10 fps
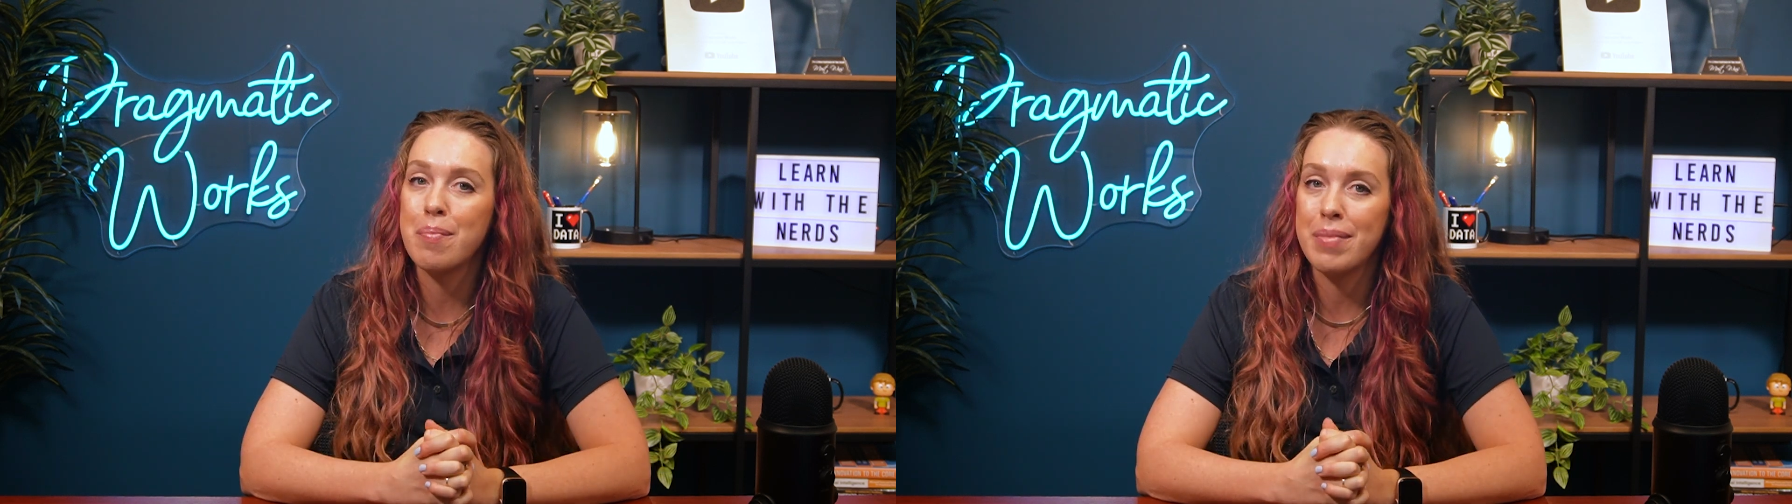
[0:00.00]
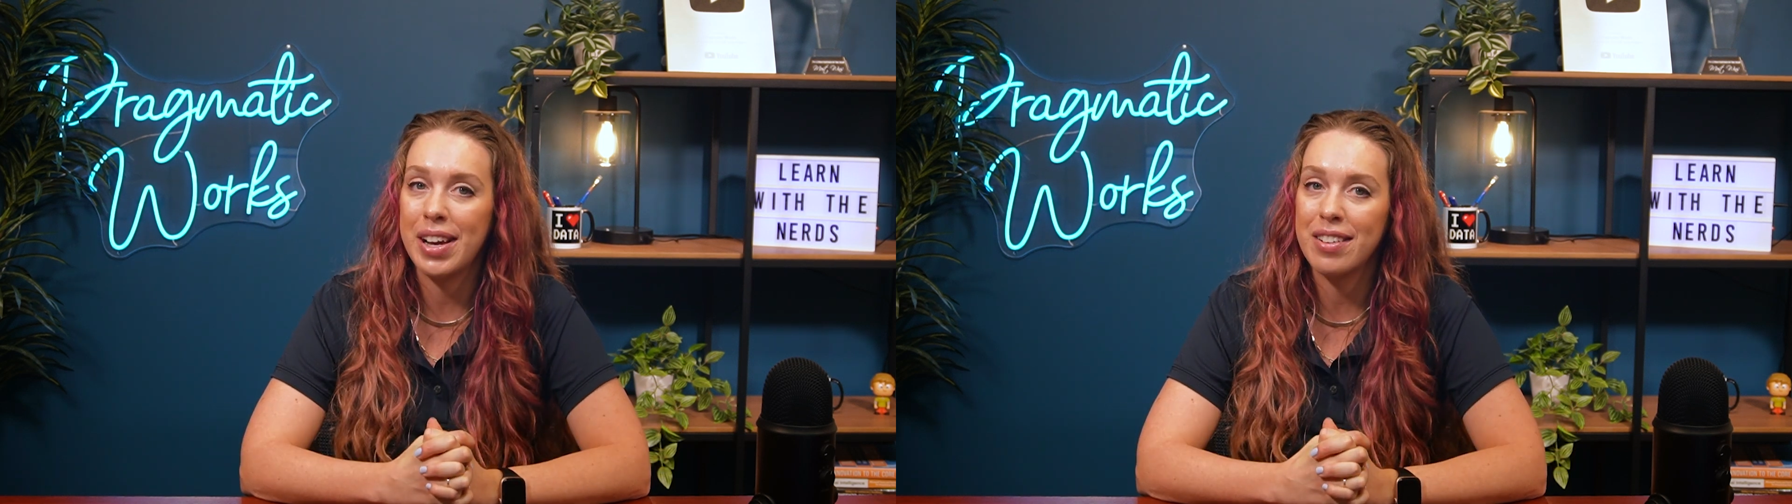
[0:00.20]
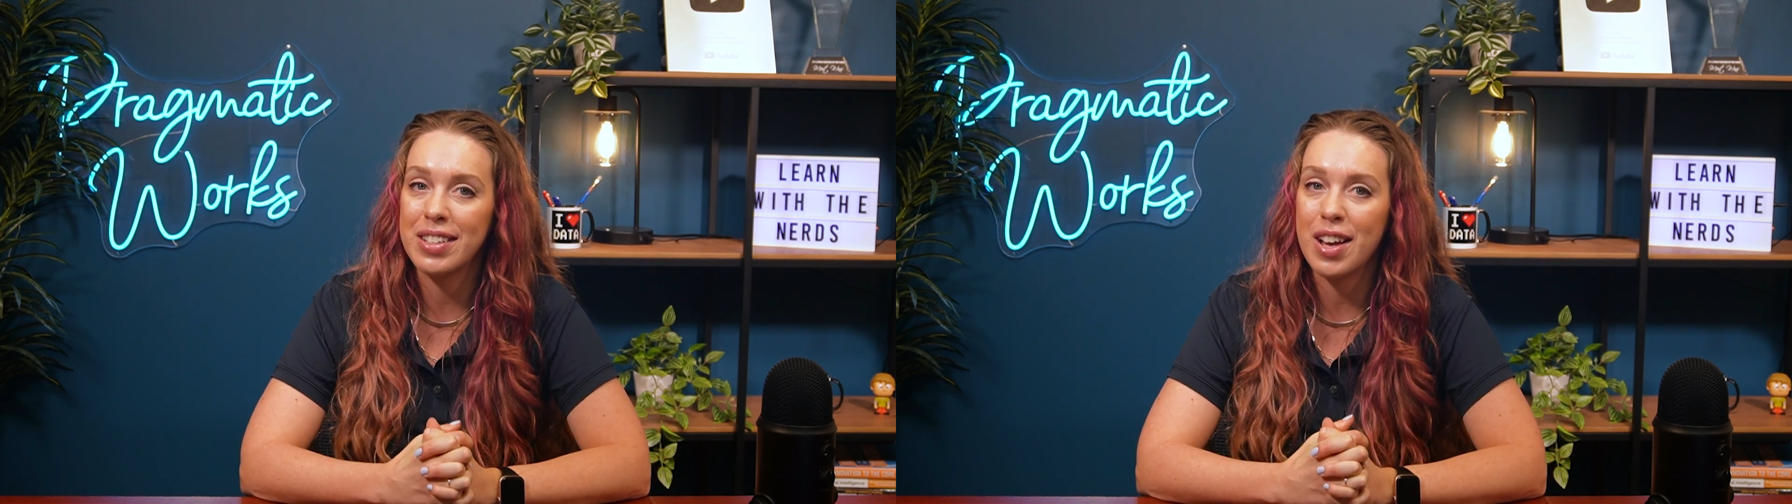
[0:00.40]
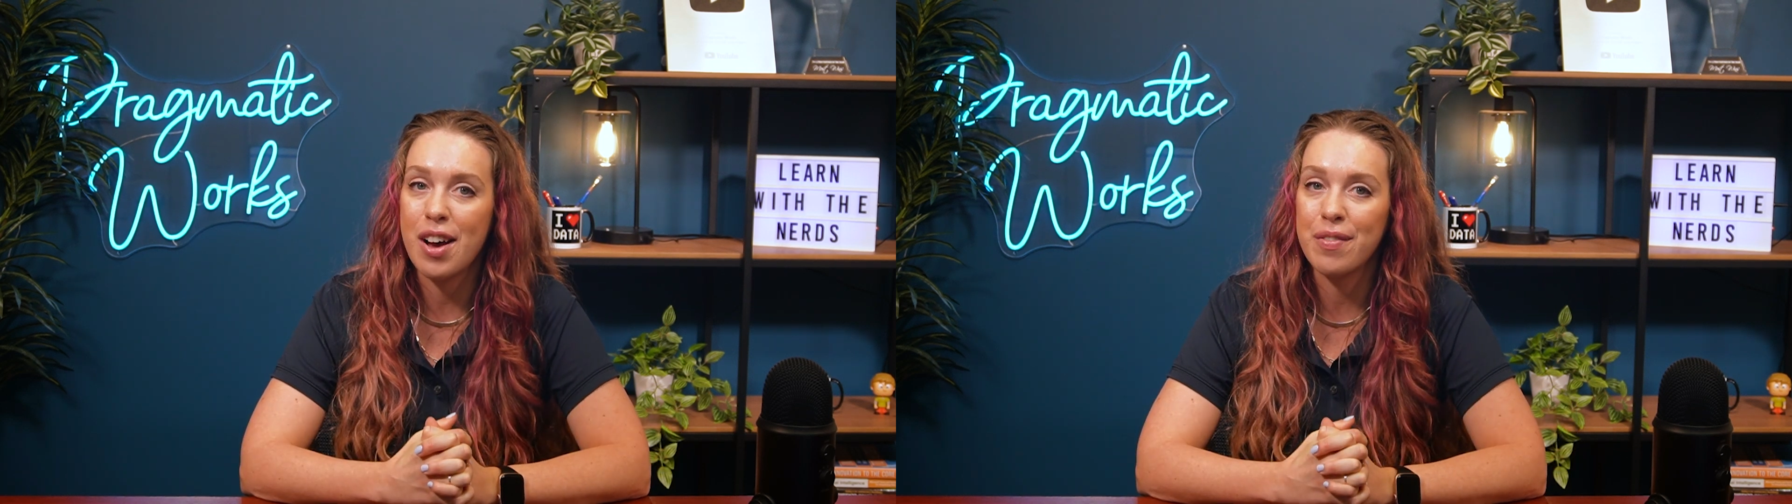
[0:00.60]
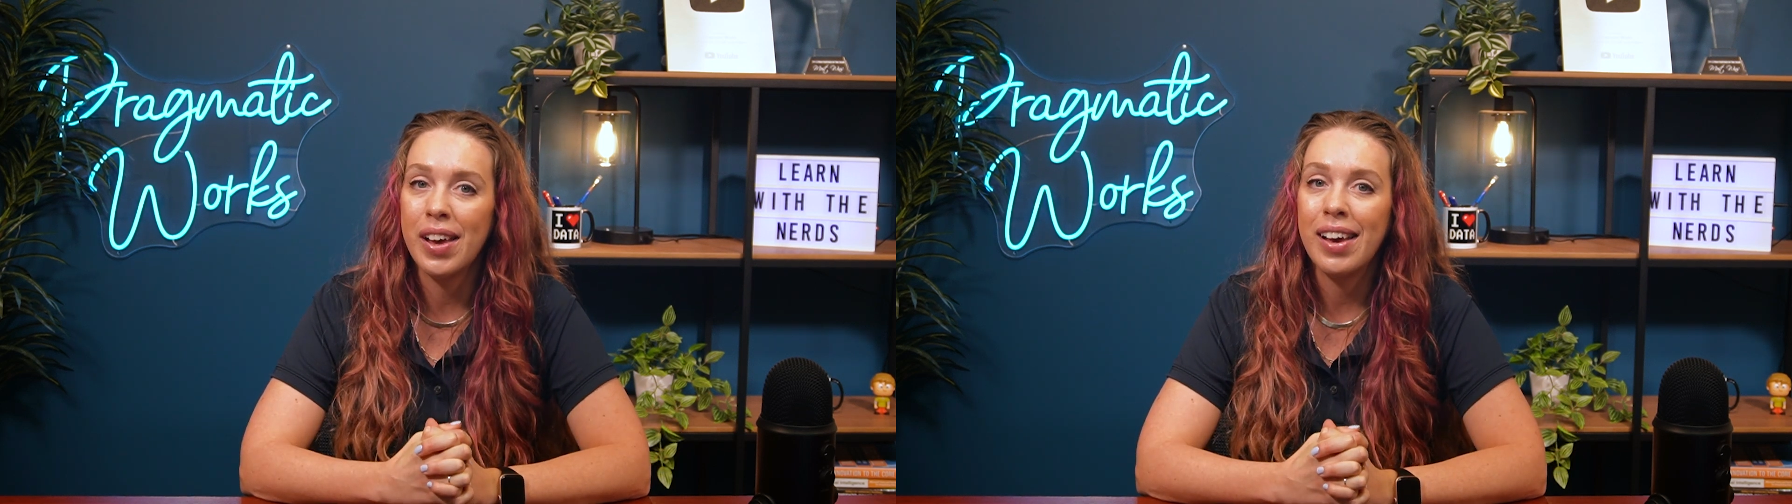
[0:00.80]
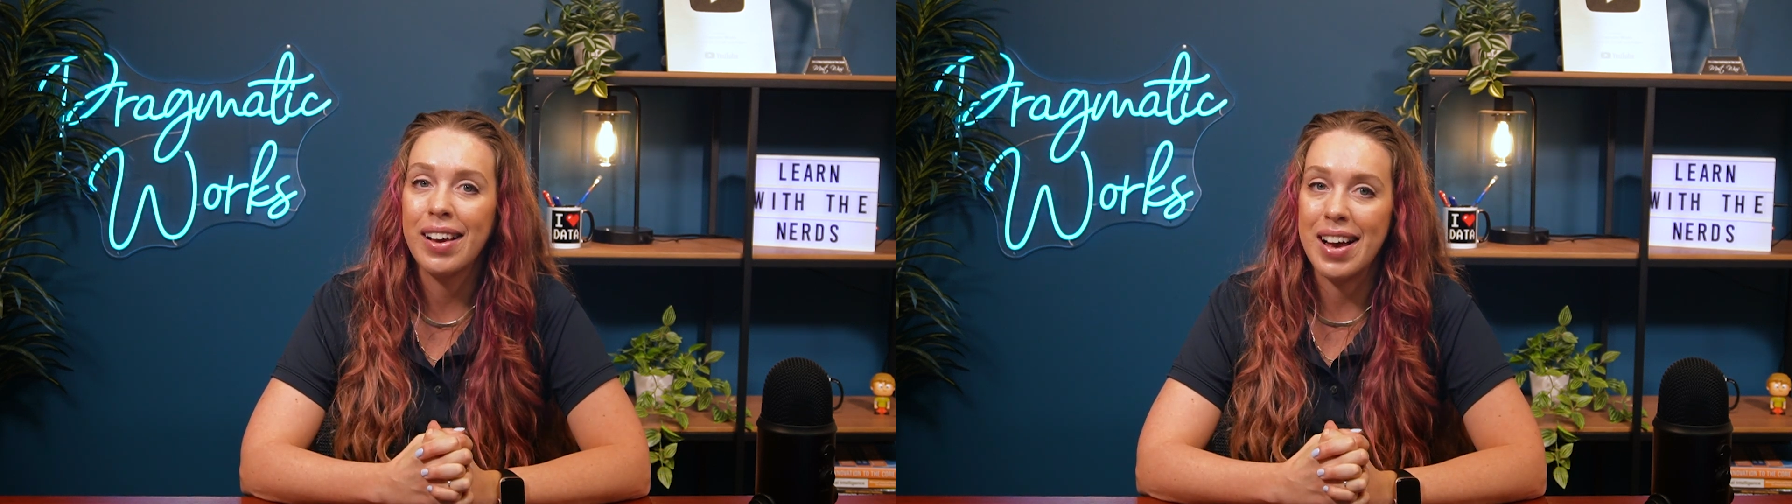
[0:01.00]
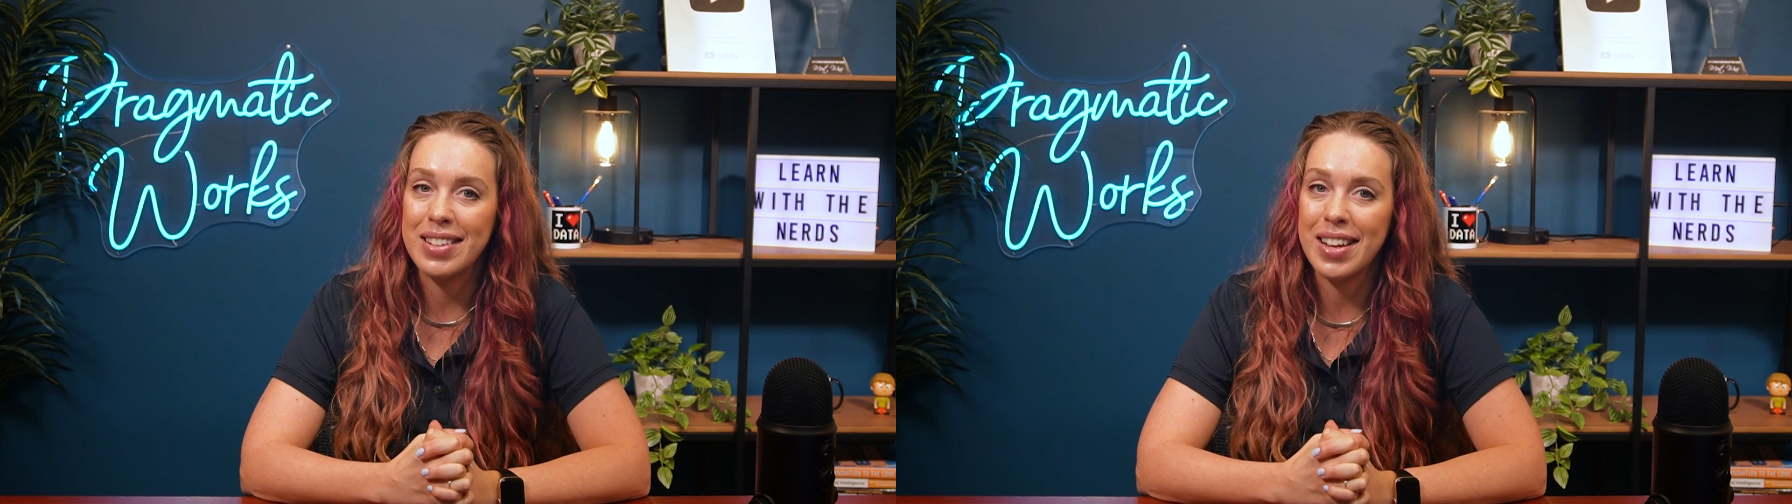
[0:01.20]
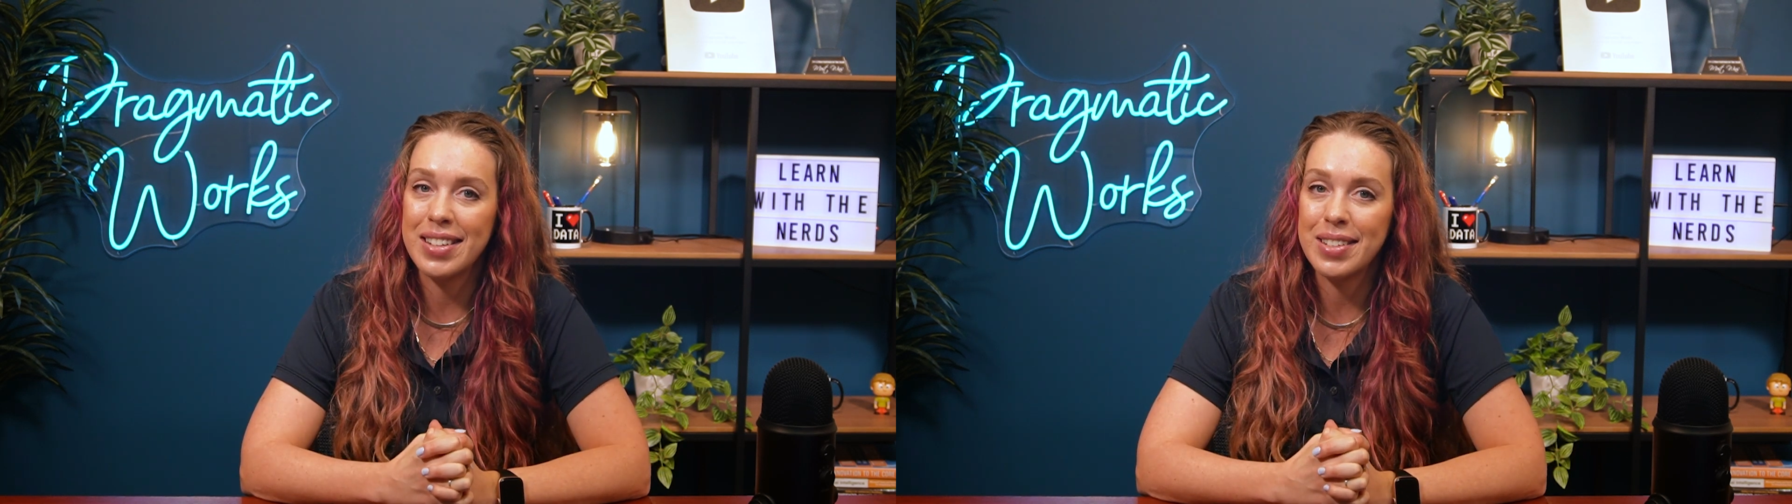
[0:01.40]
Microsoft
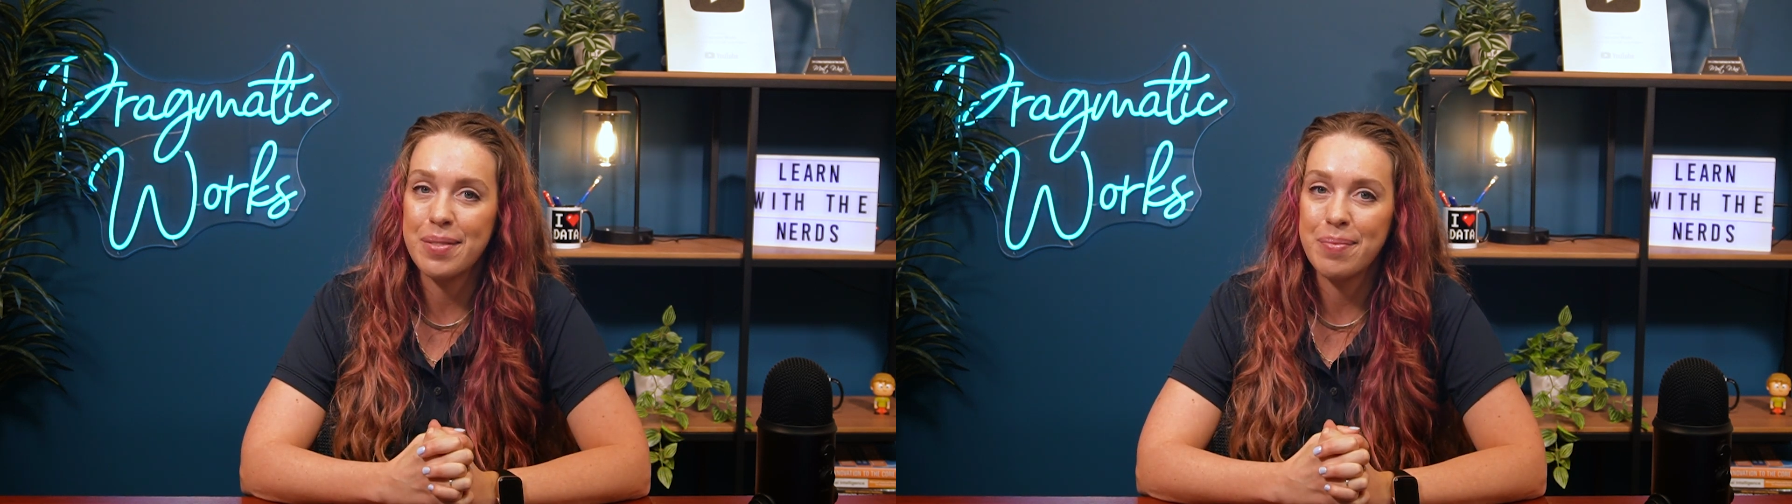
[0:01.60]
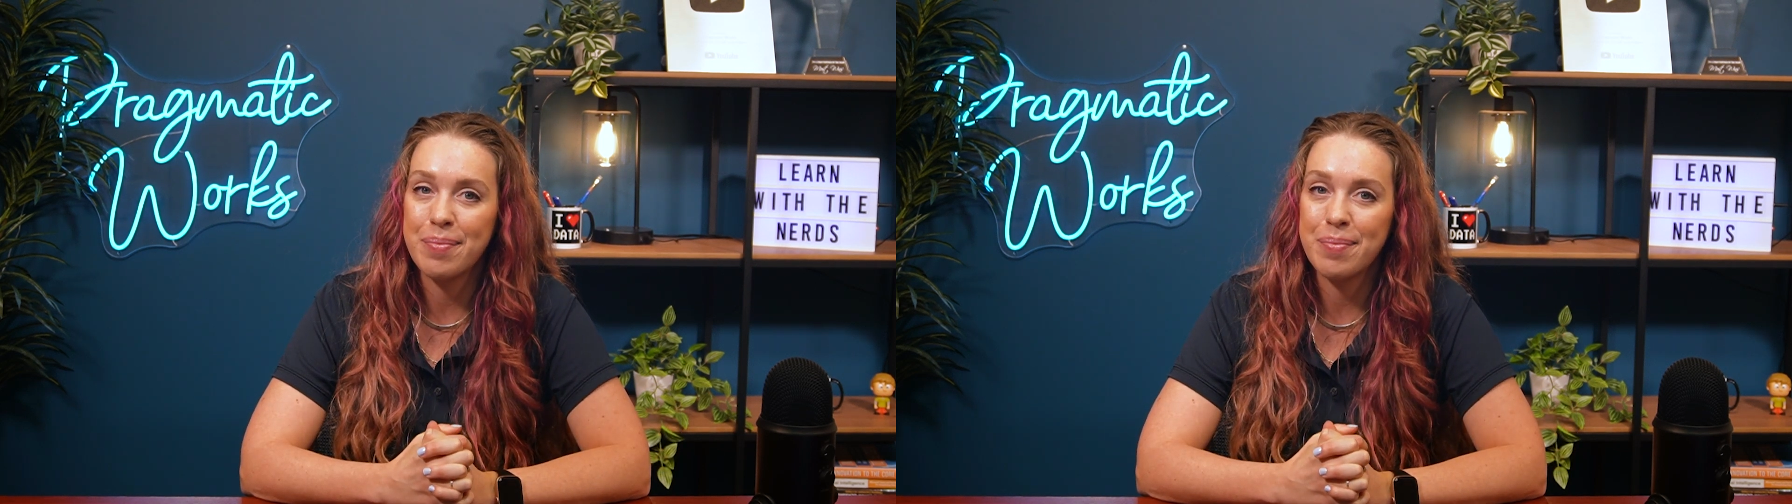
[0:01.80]
content.